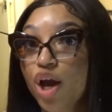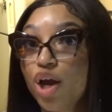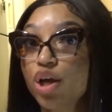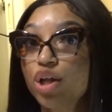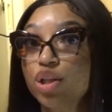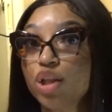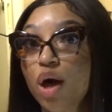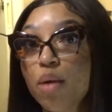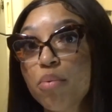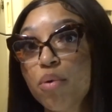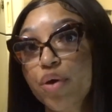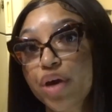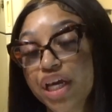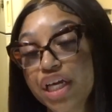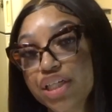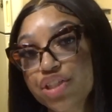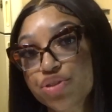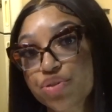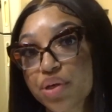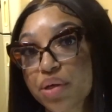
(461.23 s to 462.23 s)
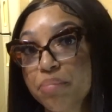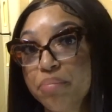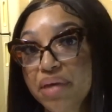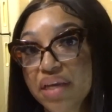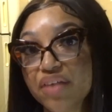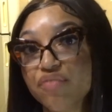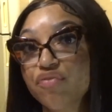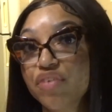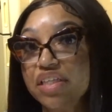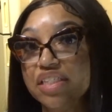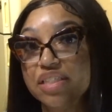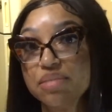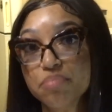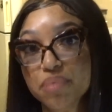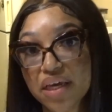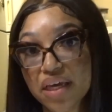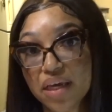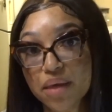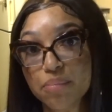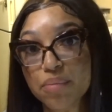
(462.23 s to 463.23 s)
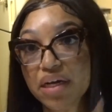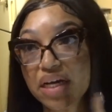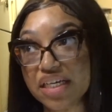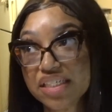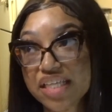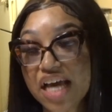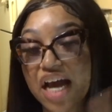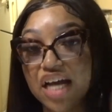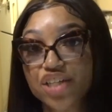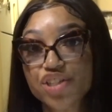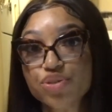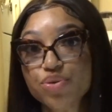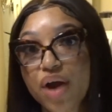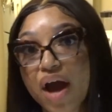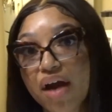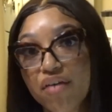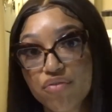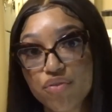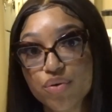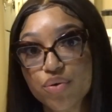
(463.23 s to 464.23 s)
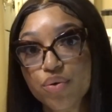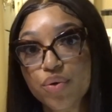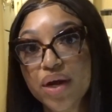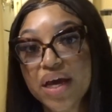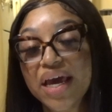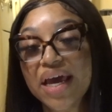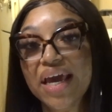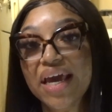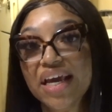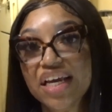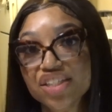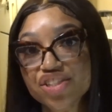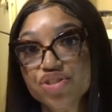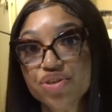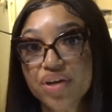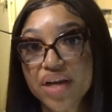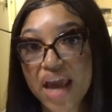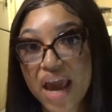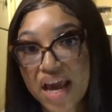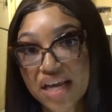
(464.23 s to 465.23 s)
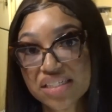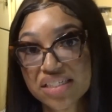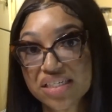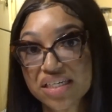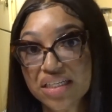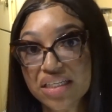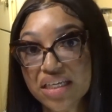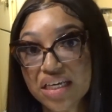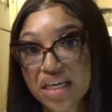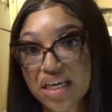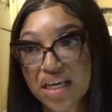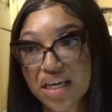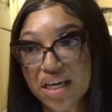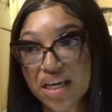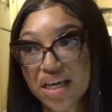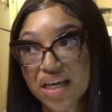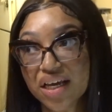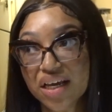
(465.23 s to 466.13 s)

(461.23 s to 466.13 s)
Global entry benefits me because I travel internationally